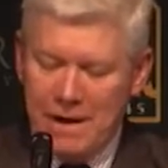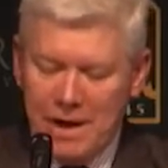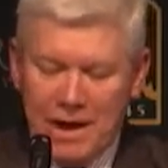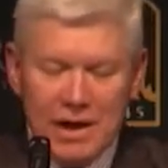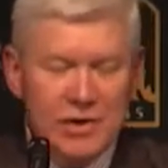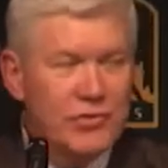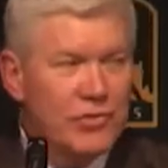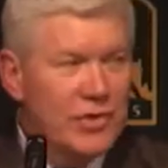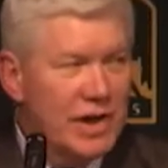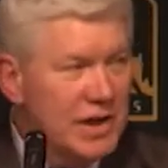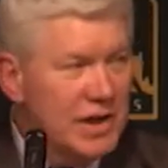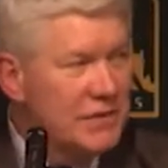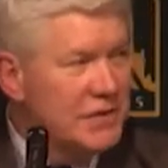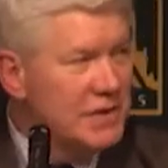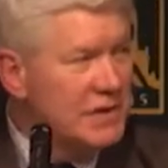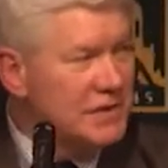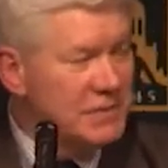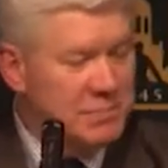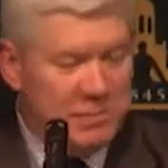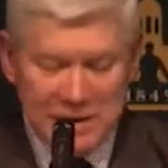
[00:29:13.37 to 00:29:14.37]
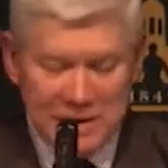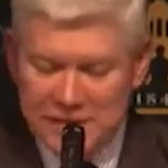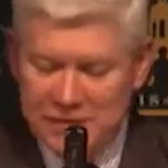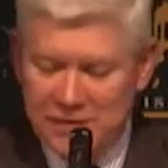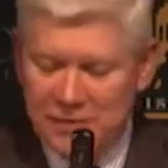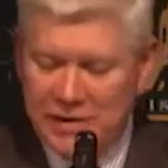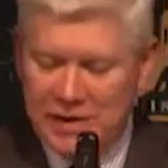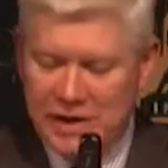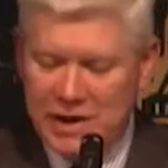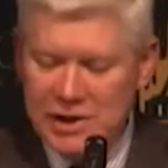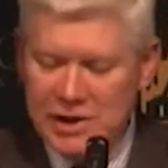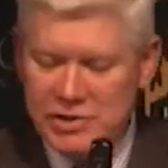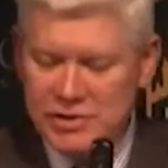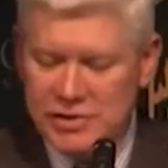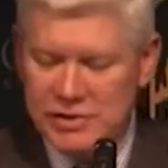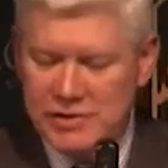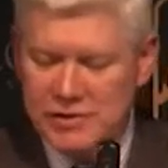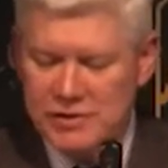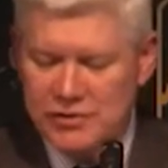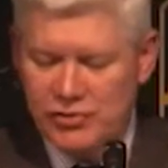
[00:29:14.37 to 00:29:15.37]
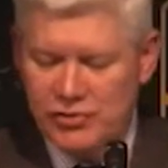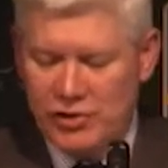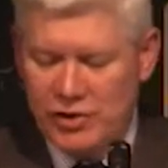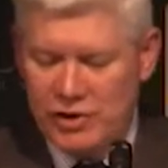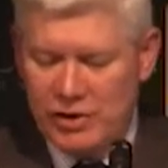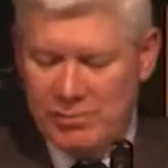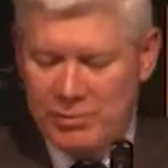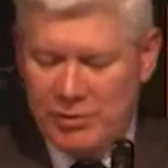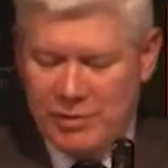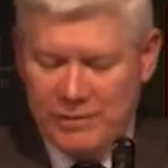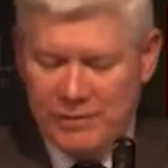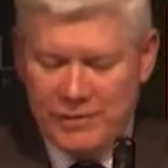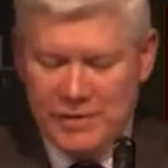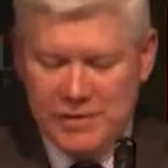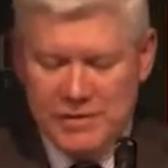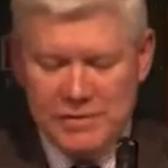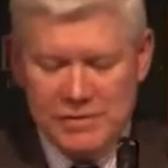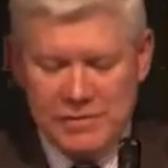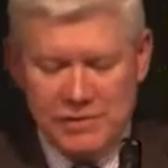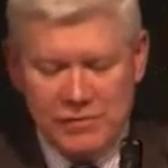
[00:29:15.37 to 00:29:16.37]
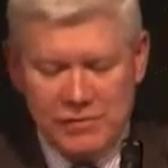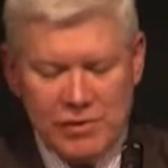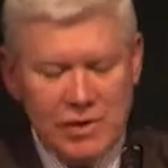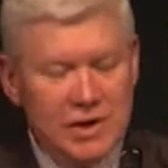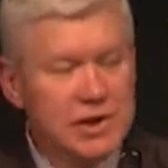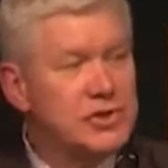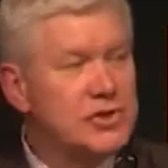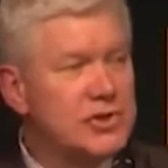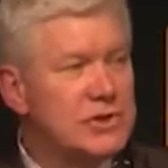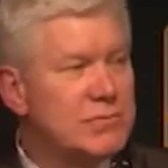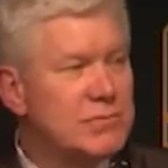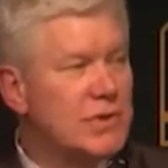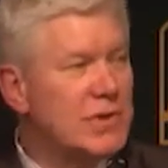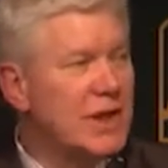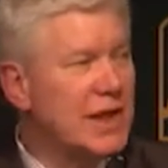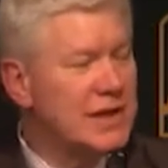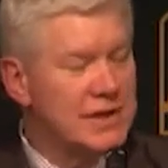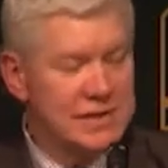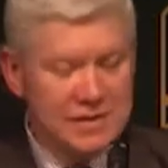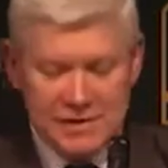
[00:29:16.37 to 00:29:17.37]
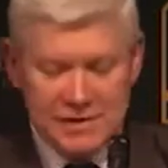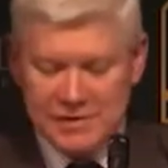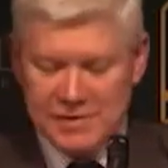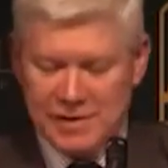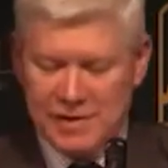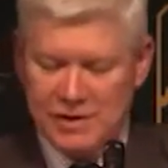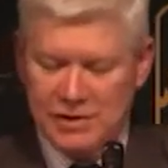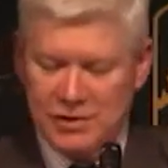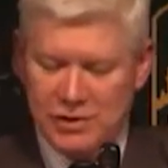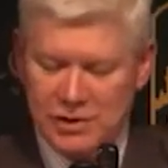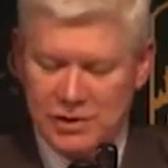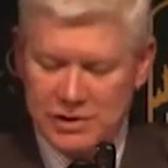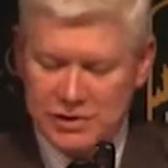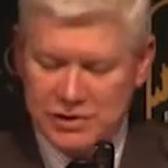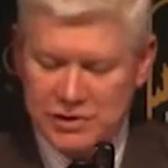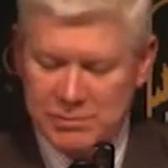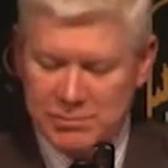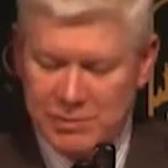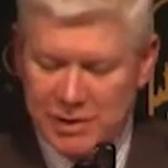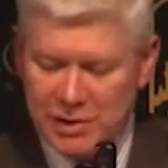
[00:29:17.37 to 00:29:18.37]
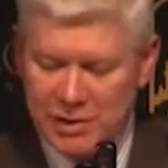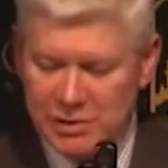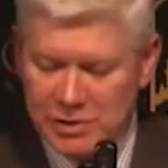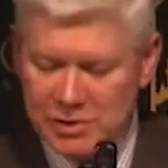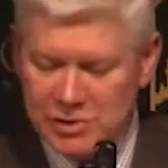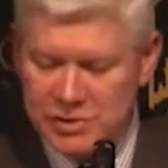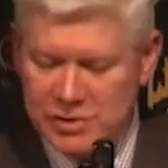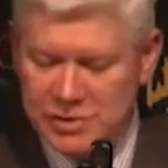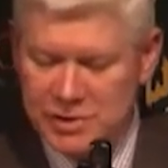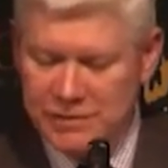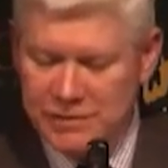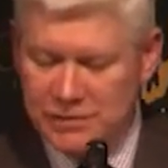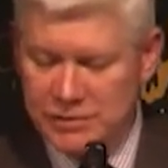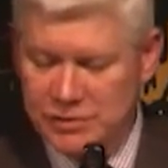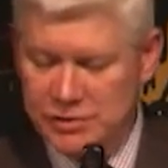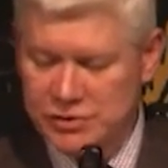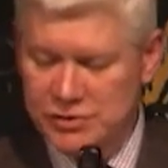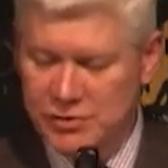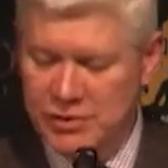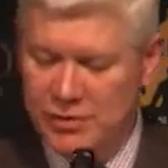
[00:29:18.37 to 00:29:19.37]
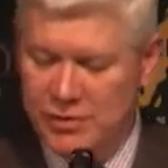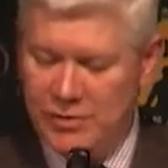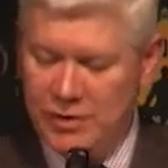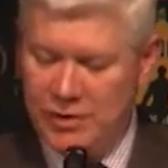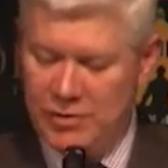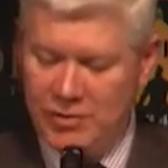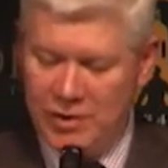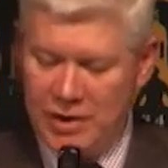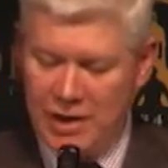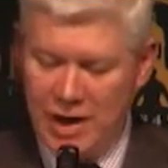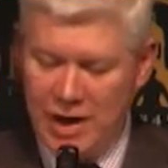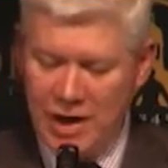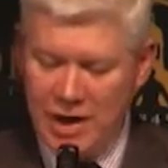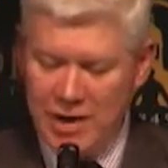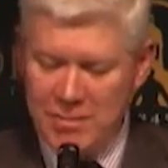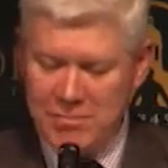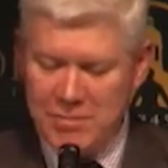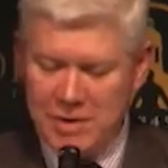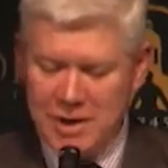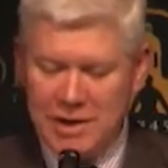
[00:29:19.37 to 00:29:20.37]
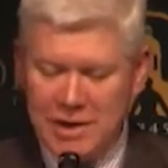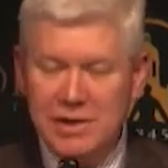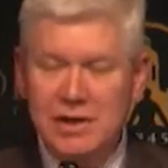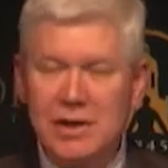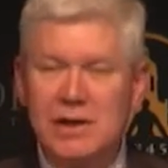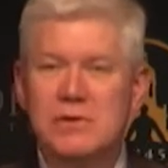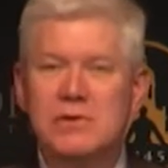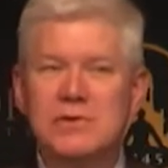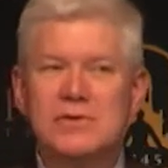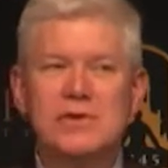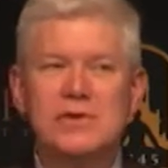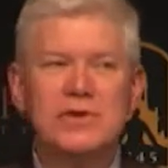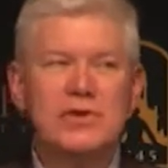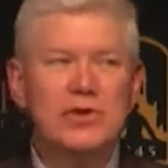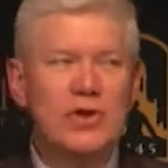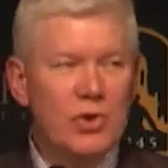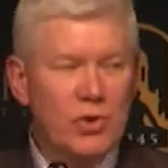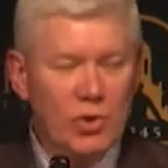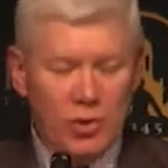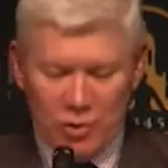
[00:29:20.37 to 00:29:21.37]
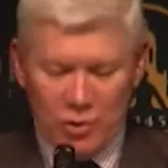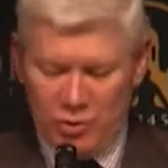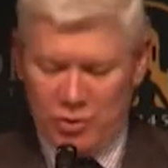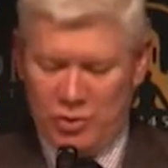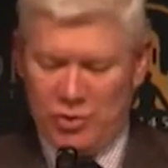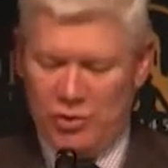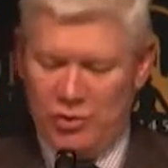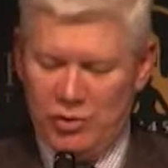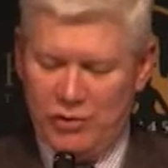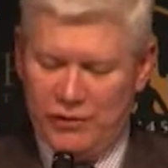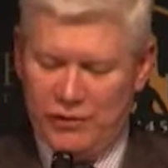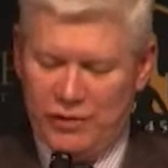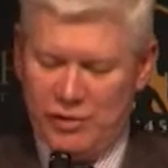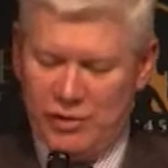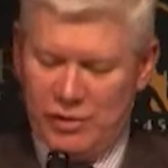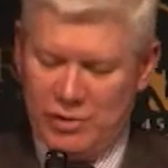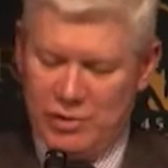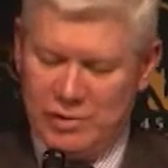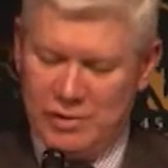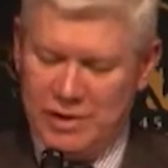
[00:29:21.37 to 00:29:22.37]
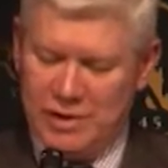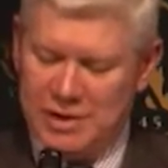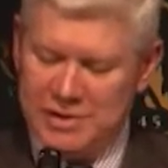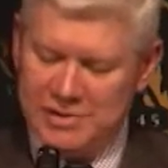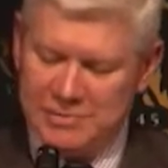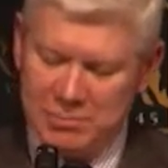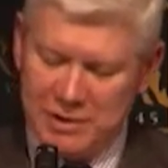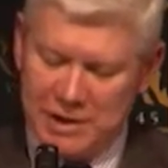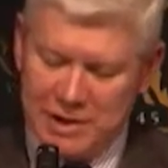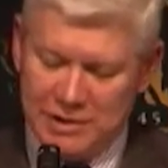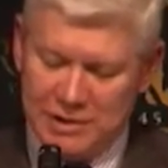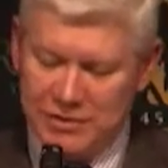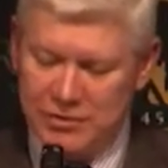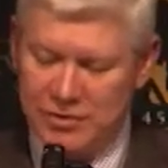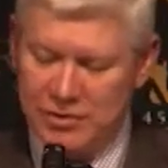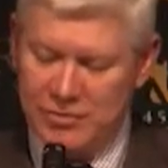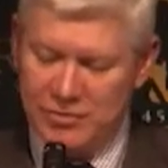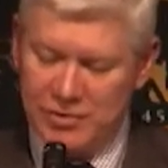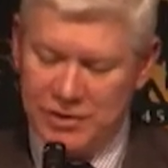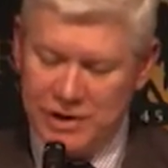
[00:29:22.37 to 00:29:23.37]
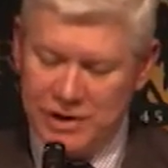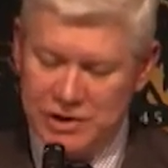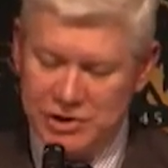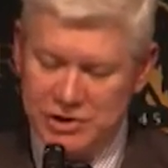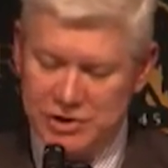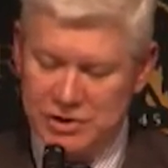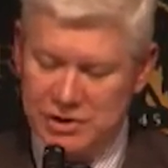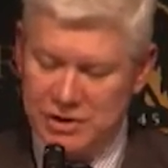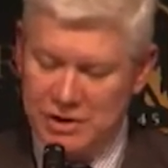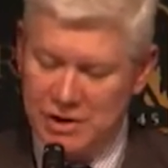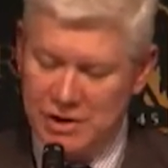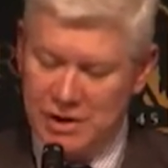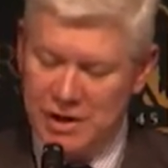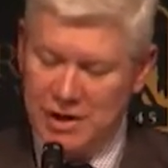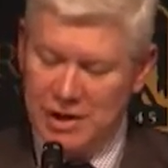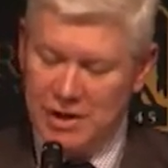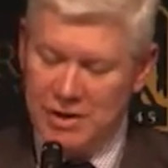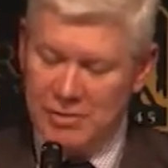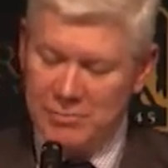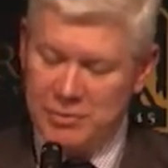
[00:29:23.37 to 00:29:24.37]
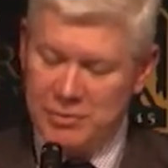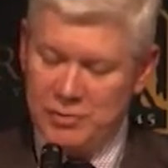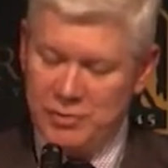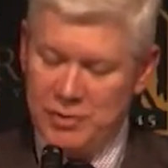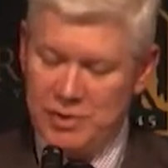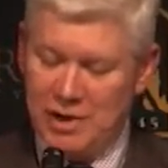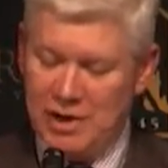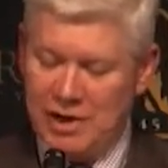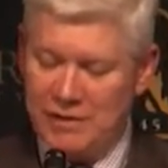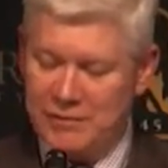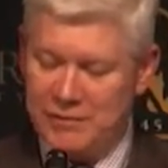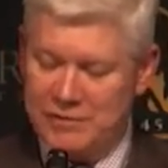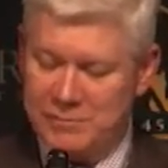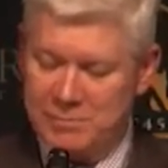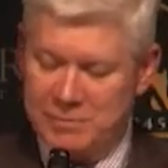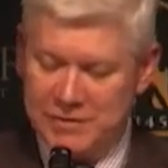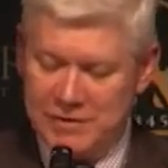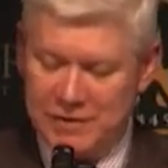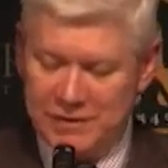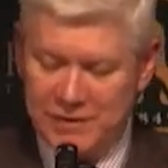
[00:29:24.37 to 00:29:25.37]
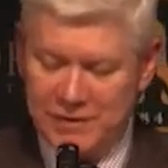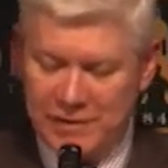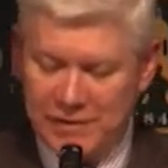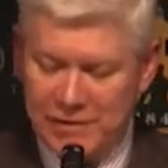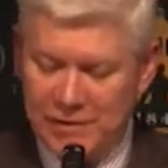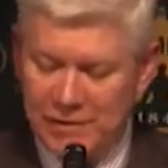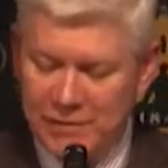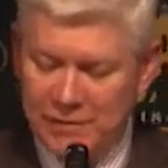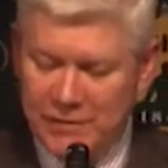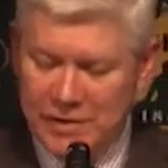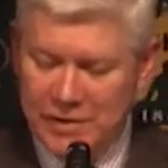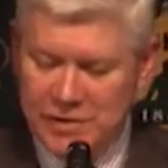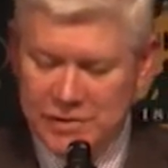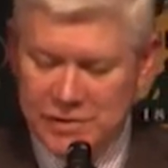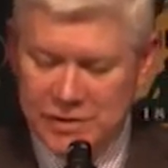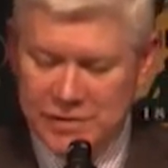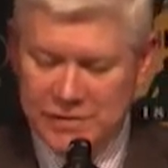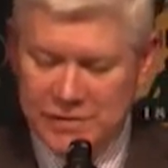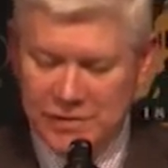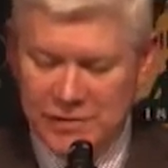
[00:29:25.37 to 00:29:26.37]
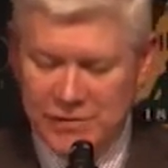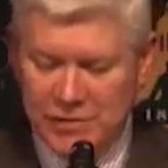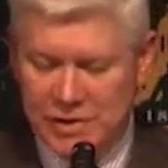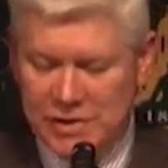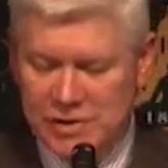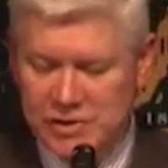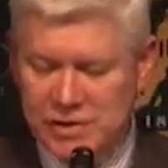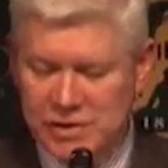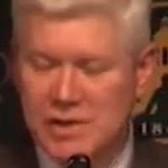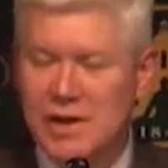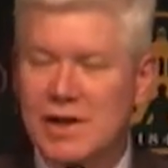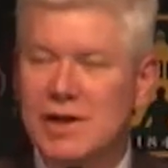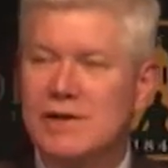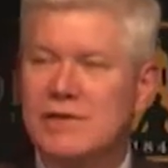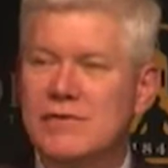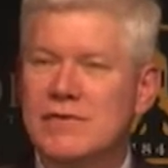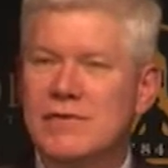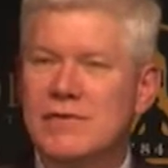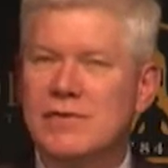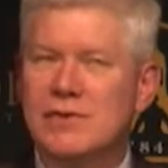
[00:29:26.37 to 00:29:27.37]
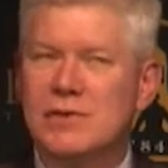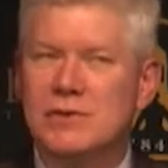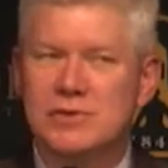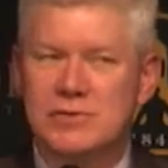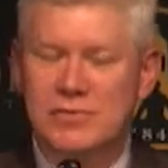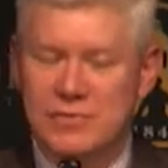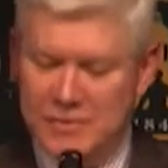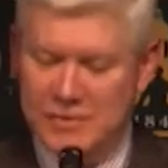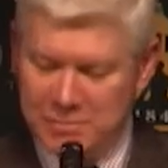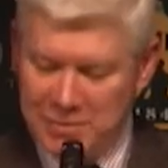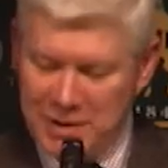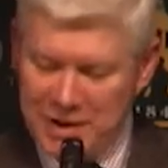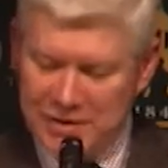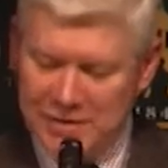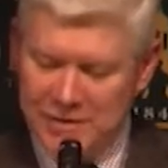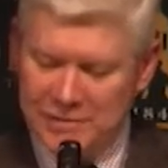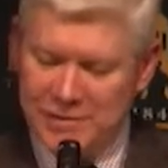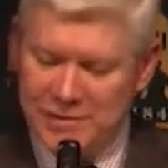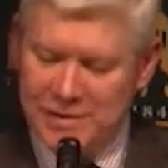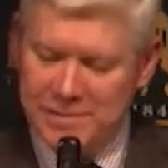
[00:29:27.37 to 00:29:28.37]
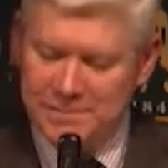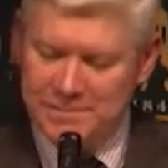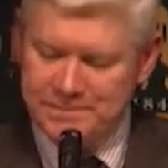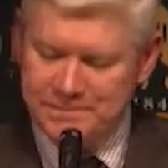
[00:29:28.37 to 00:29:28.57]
And relevant specifications drawing upon features of religion, morality, psychology, biology, and evolutionary theory may yield no overall explanatory relation between level specific features of religion and of evolution, respectively.